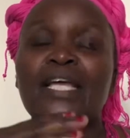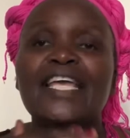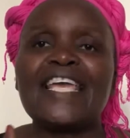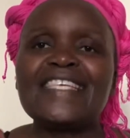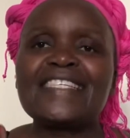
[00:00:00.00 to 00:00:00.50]

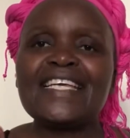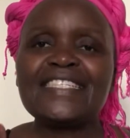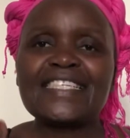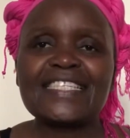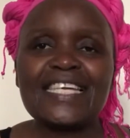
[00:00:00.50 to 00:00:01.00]
Is it
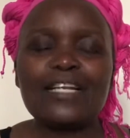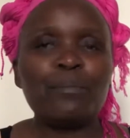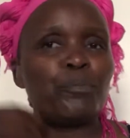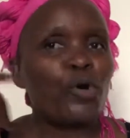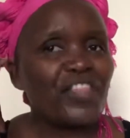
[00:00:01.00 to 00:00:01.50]
still
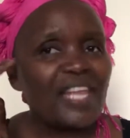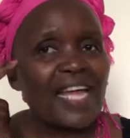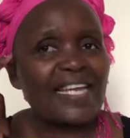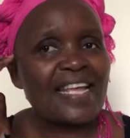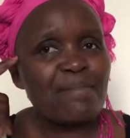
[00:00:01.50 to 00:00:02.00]

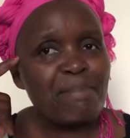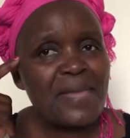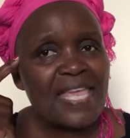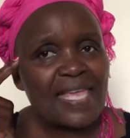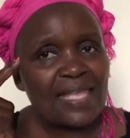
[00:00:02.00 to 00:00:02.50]
bothering
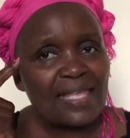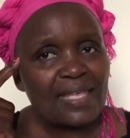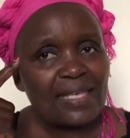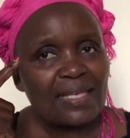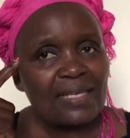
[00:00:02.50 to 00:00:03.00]
me
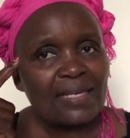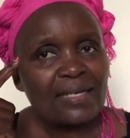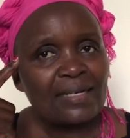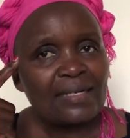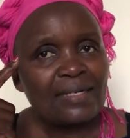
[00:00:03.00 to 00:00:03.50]

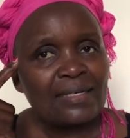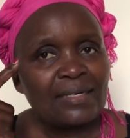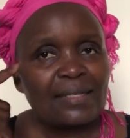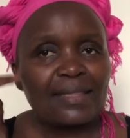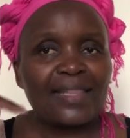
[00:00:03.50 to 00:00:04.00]

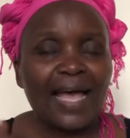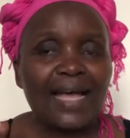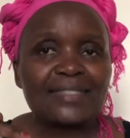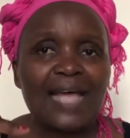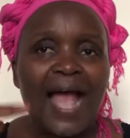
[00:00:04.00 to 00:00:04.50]

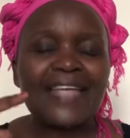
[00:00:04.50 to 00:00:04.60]
that I